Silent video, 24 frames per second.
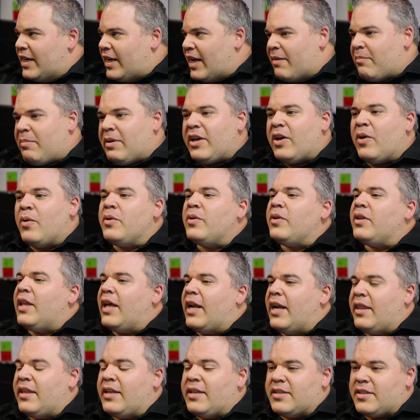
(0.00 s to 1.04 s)
like I've been going to a
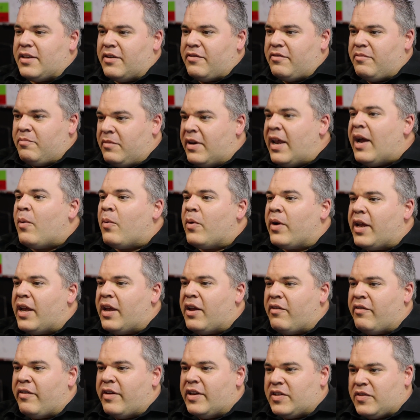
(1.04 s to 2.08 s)
lot of these
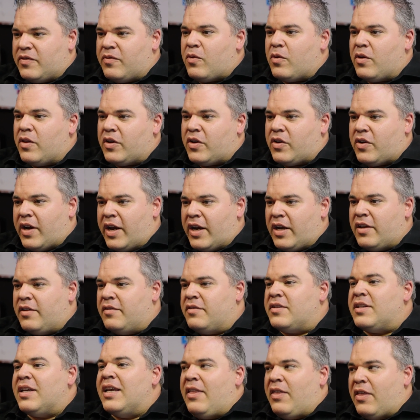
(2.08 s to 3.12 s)
networking events for the
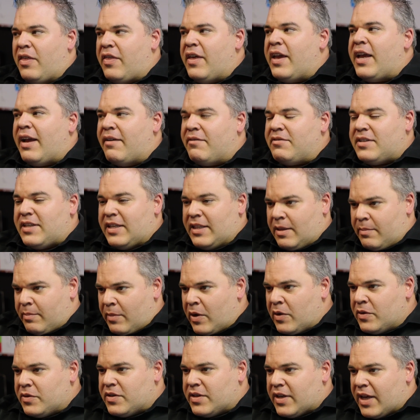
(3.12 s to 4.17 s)
creatives, and the thing I've seen the
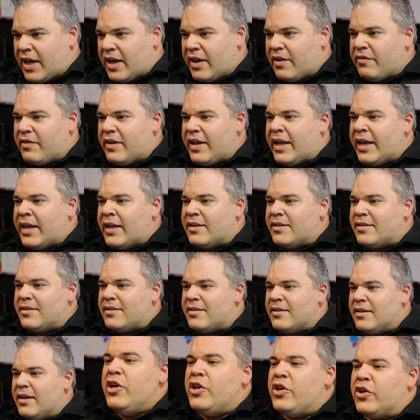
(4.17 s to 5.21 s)
most of
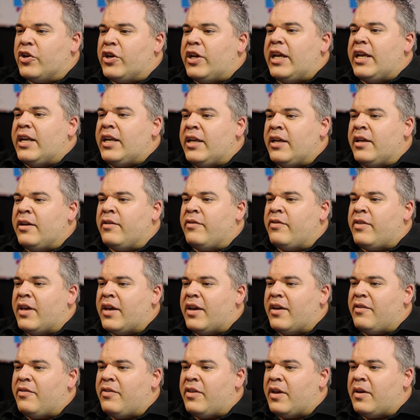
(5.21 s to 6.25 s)
it's you're getting
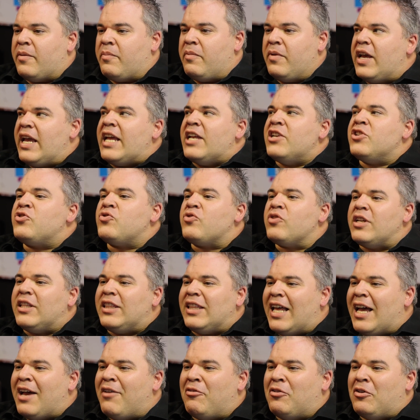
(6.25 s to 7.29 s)
the the, the entry
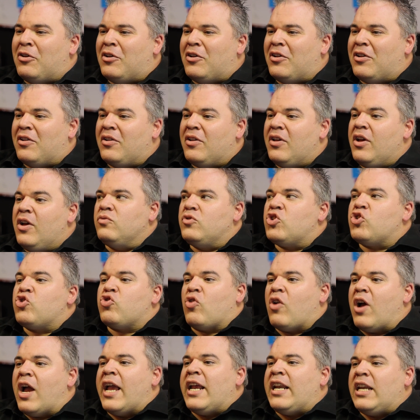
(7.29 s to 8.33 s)
level
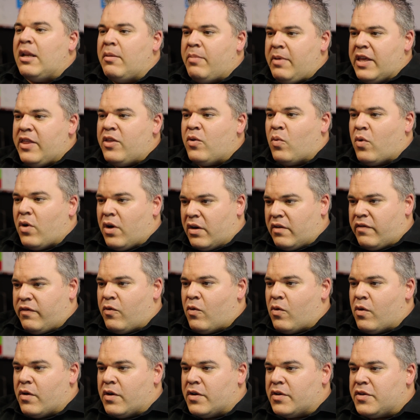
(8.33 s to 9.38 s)
trying to be the
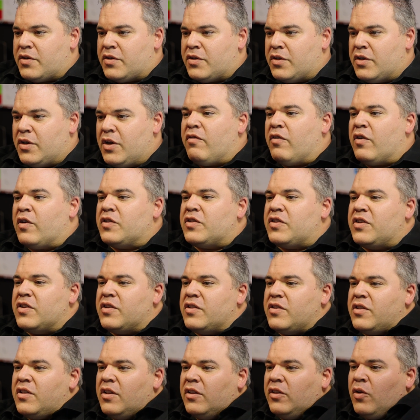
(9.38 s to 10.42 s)
workforce
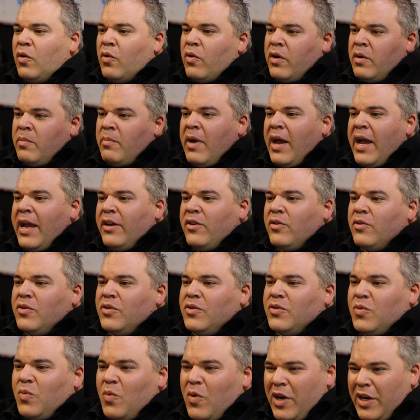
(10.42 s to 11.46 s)
versus the Lorne
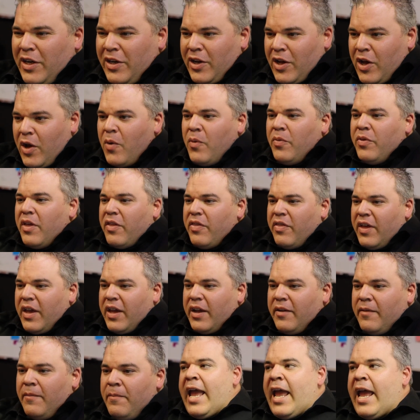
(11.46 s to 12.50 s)
Michaels wanting to own the
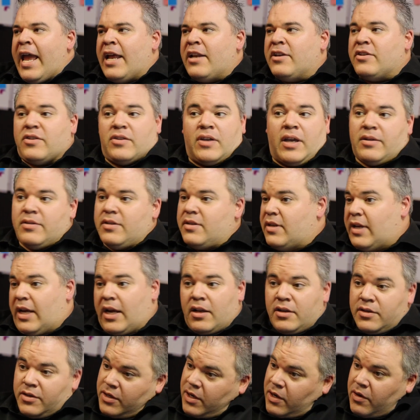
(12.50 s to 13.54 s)
thing. And so I was just like,
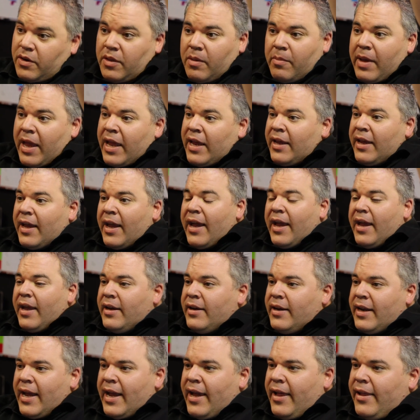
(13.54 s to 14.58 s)
I'll just go to the main guy
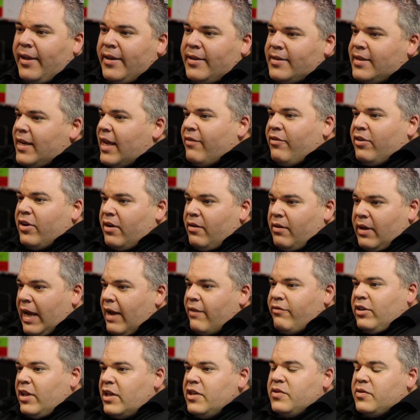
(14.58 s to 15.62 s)
in Dallas and have a,
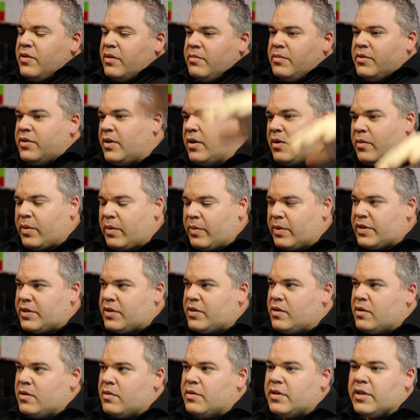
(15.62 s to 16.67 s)
have lunch with them. So we went
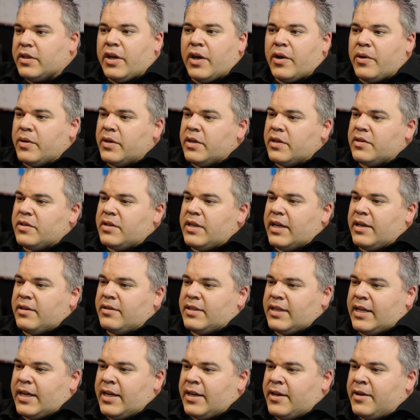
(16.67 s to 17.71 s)
to Dakota's
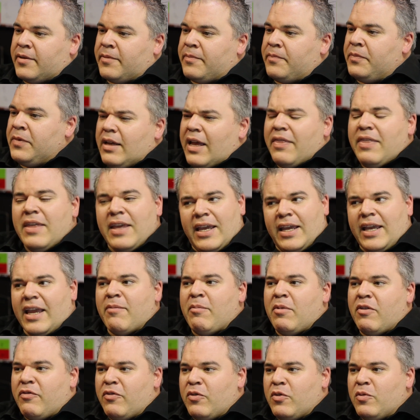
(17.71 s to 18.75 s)
downtown. I think it
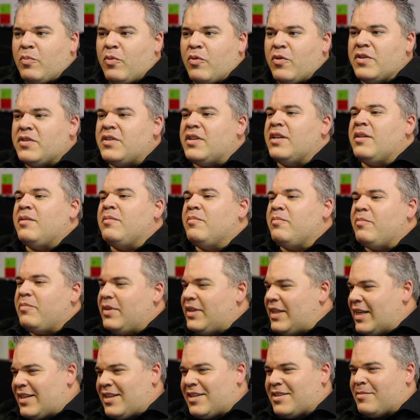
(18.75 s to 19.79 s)
gave me food poisoning,
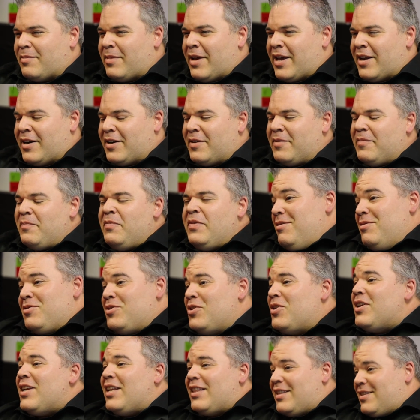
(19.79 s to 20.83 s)
but that doesn't matter. It was
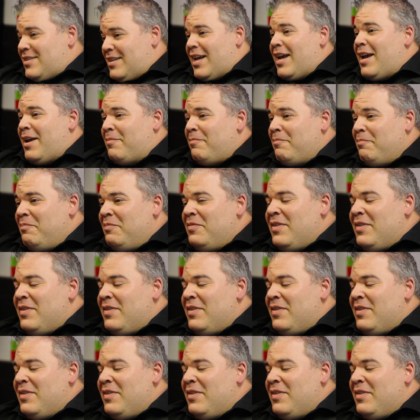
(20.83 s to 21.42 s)
good at the time.